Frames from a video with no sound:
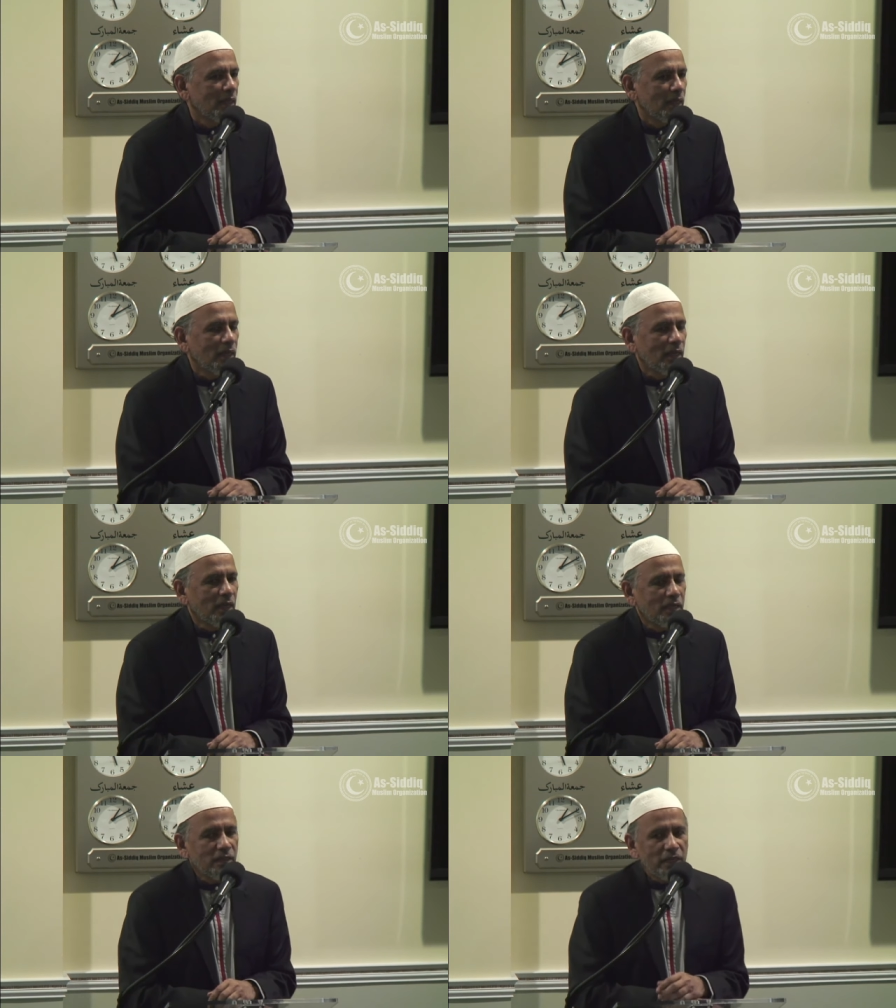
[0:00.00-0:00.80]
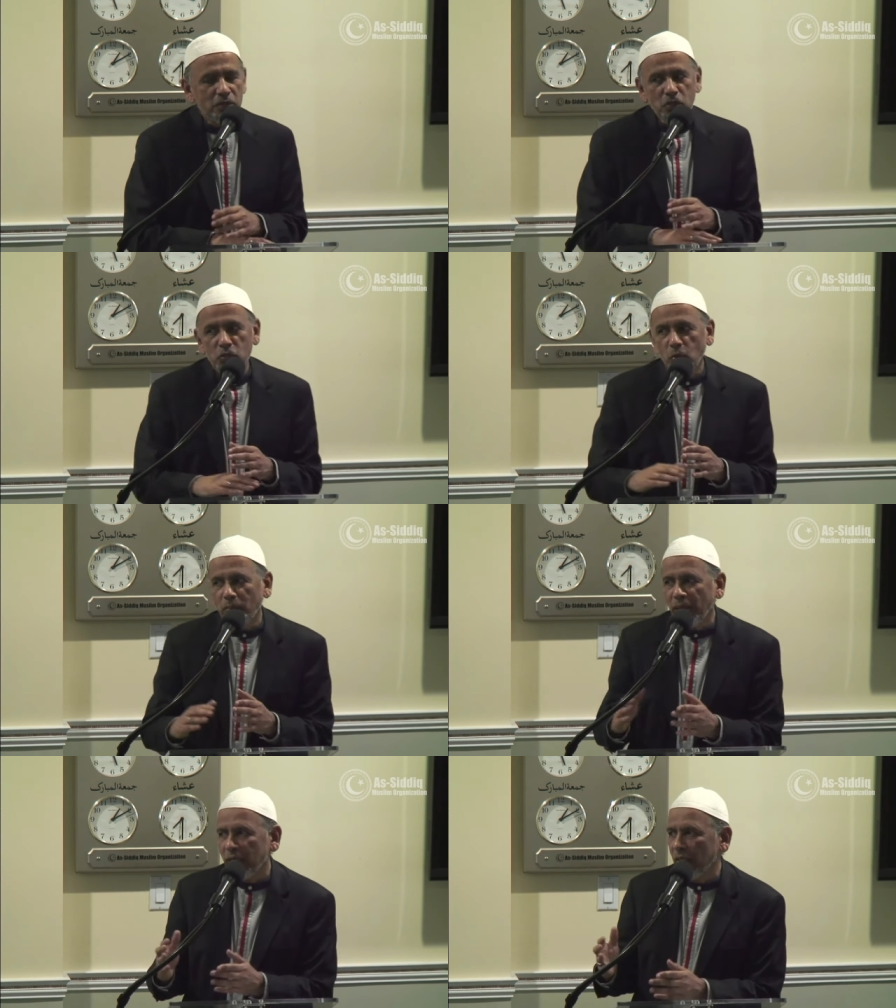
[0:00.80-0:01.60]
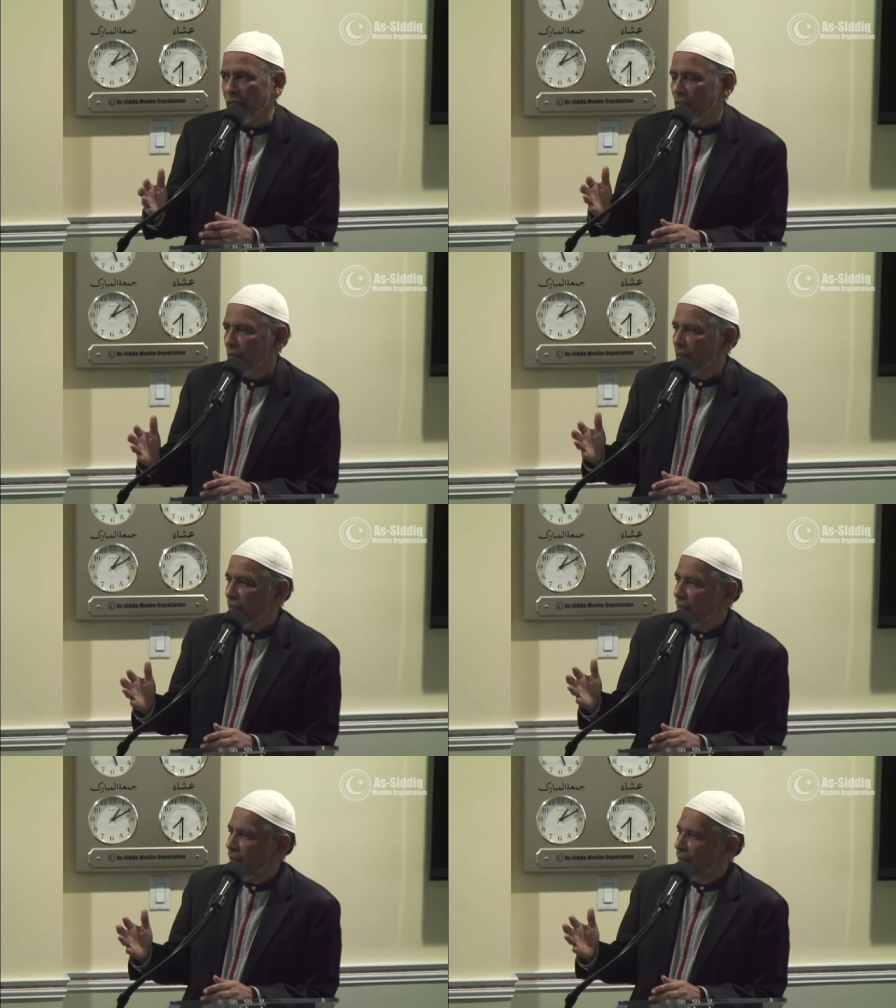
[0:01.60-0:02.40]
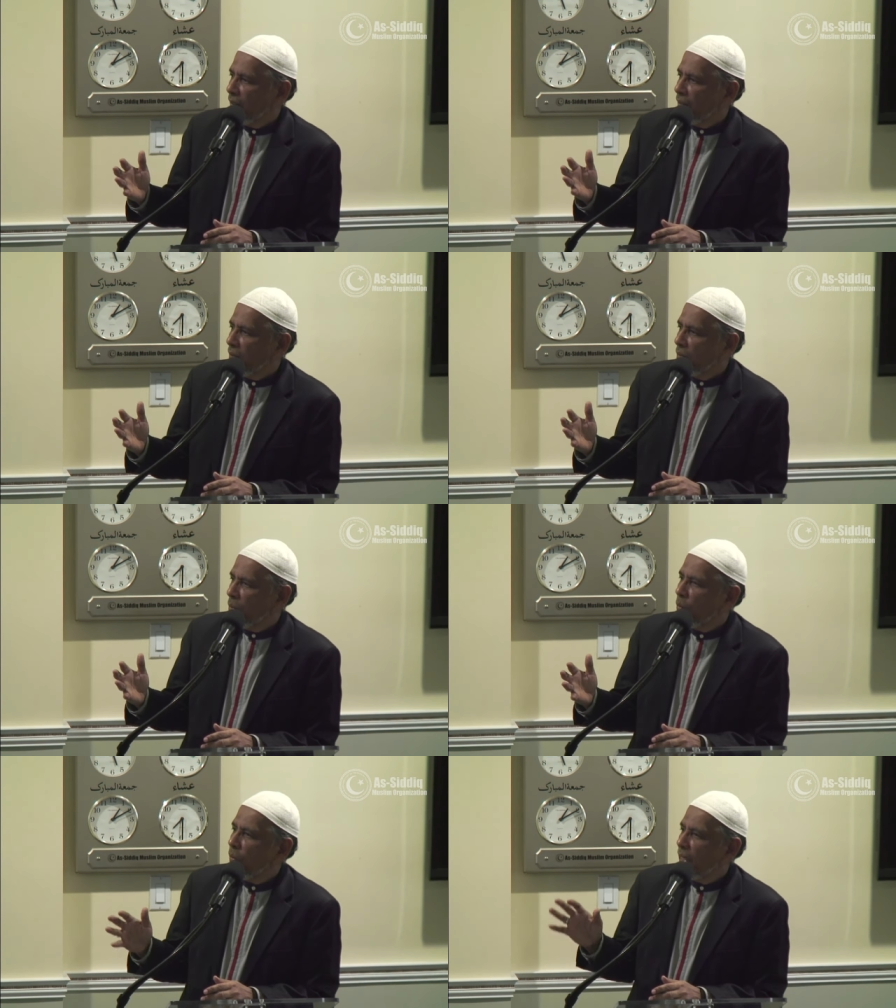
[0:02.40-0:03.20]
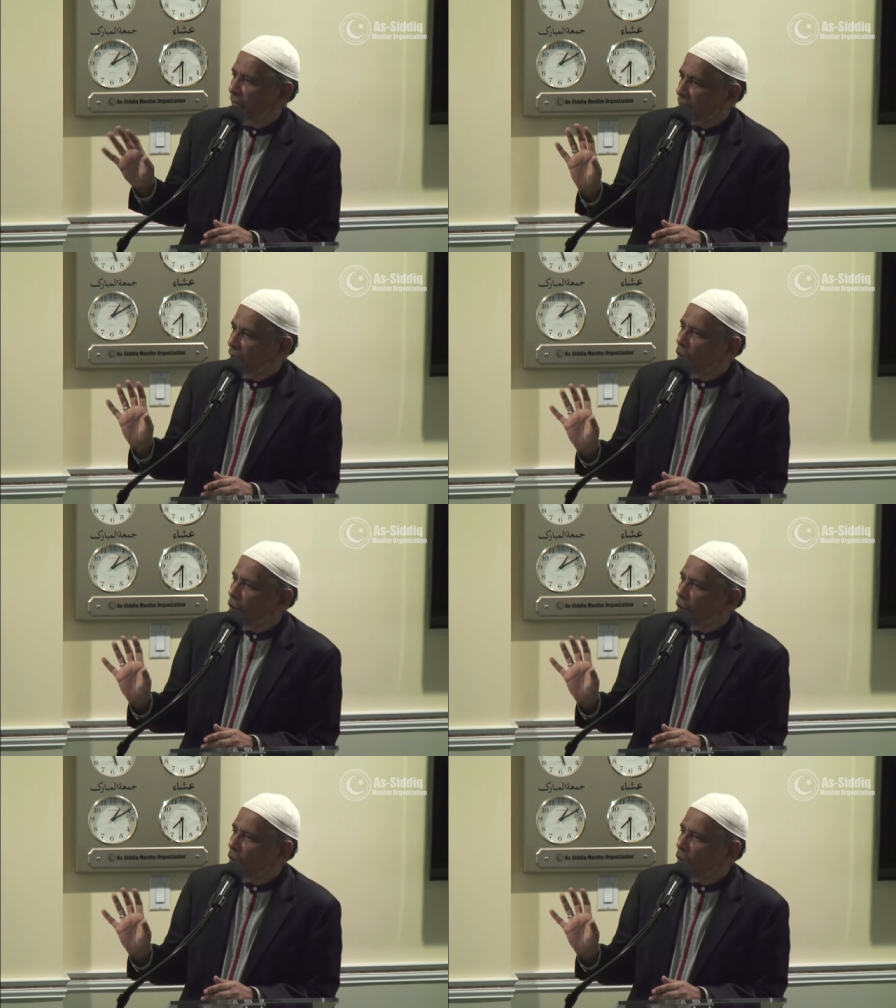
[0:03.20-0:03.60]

And there are so many who get